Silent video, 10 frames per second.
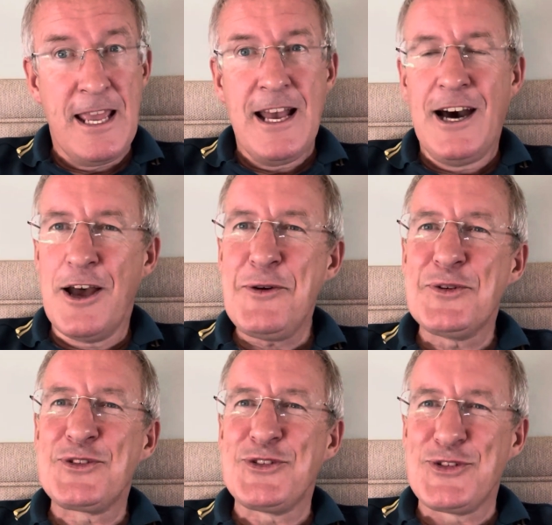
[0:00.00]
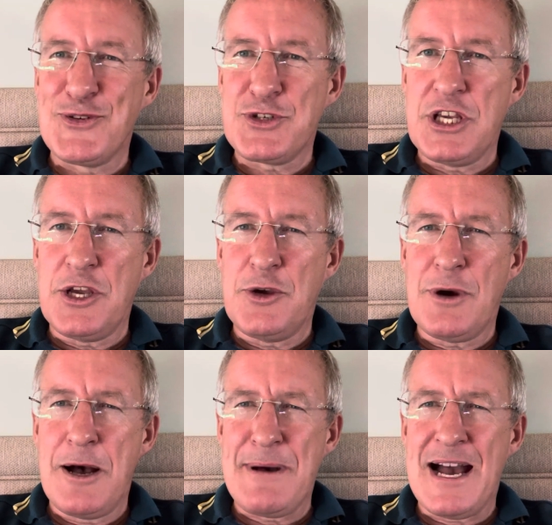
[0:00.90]
And I want to talk to you
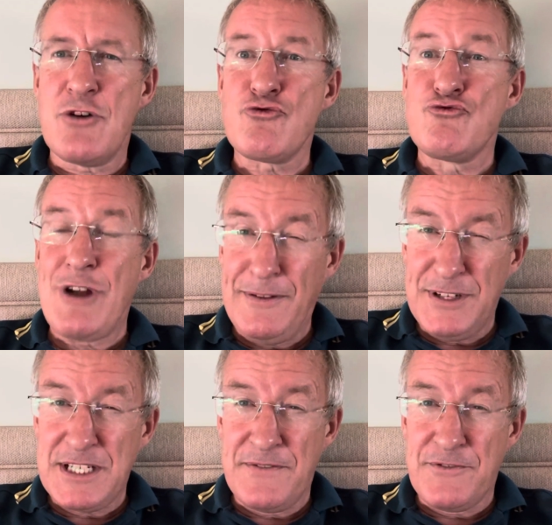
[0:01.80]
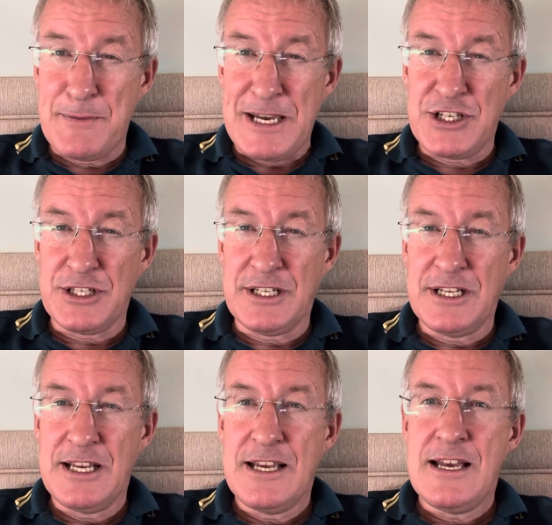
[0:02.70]
about relevant information
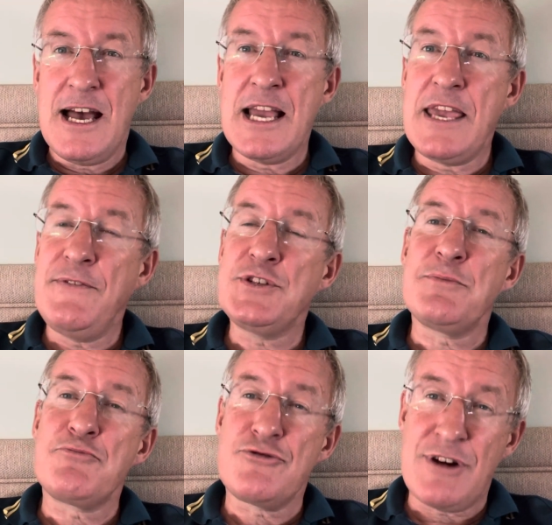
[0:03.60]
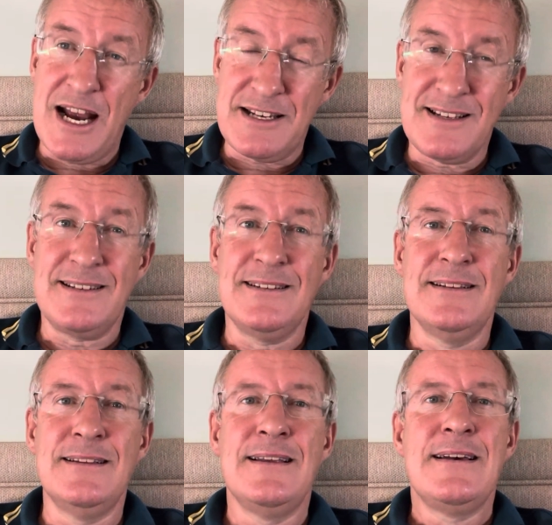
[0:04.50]
and give you some
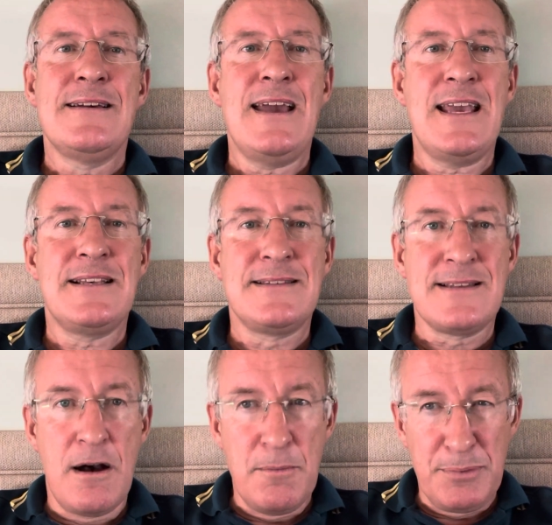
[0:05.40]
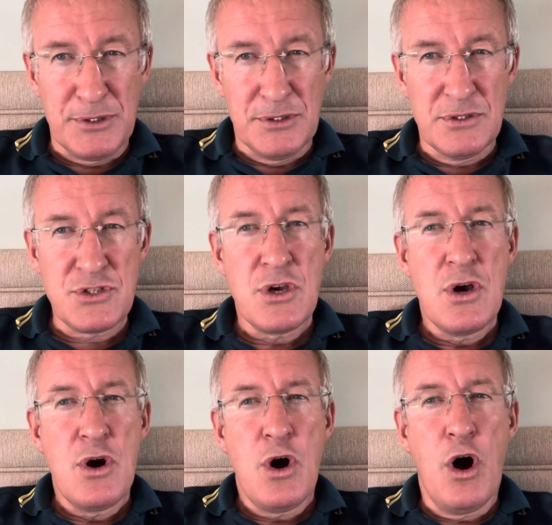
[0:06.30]
practical examples
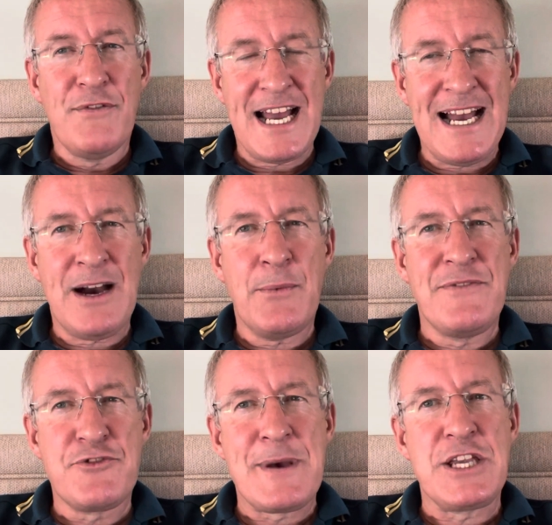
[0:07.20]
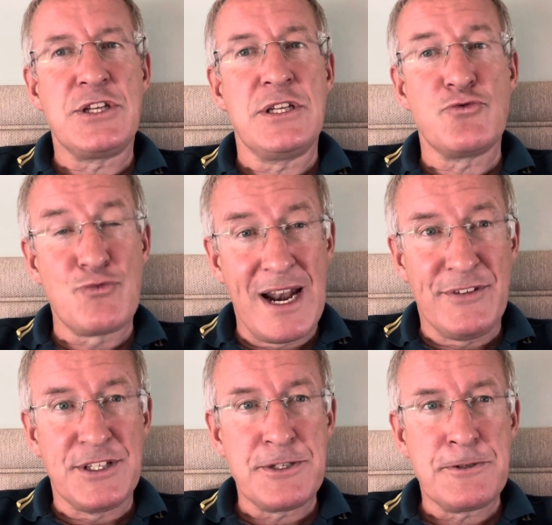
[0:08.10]
of how information is
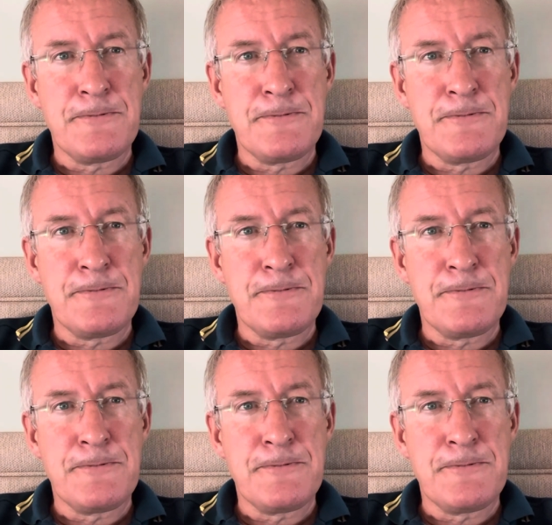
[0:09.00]
relevant.